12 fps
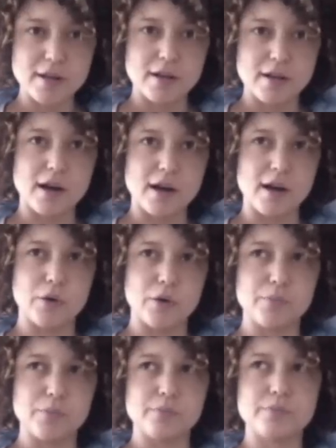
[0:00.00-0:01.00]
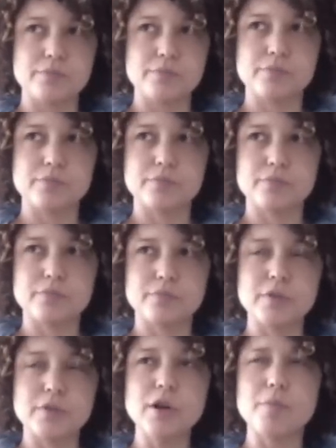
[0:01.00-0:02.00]
You
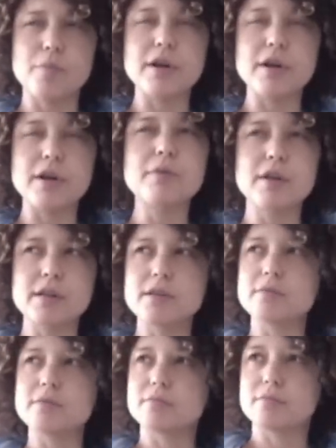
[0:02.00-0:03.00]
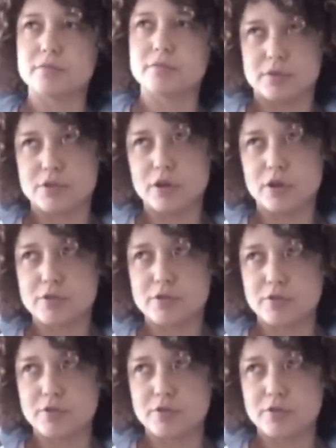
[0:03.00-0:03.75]
know, but it really starts